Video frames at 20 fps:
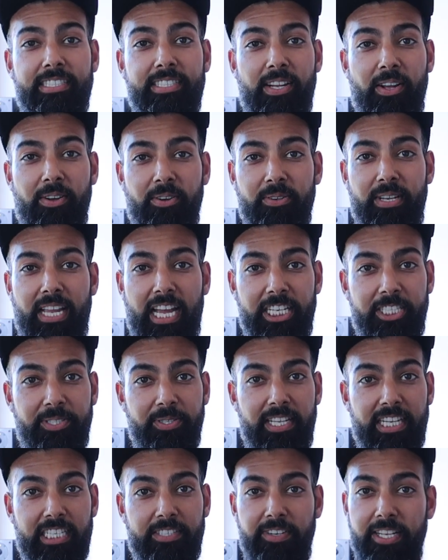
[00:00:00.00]
I'll catch you
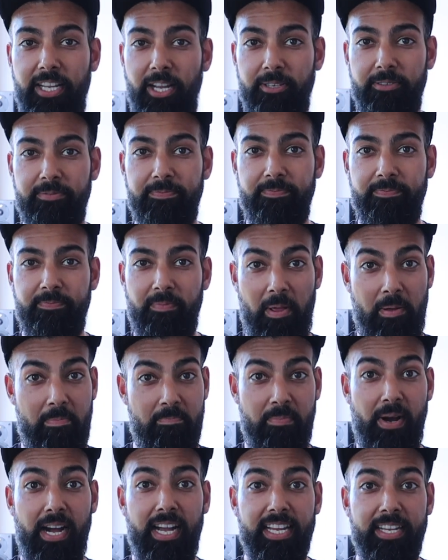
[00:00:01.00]
in the next video.
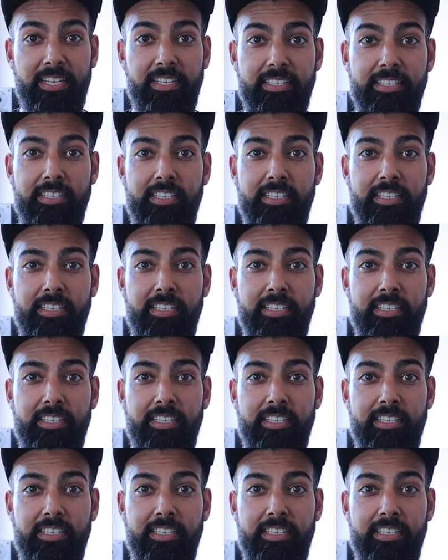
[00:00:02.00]
Bye!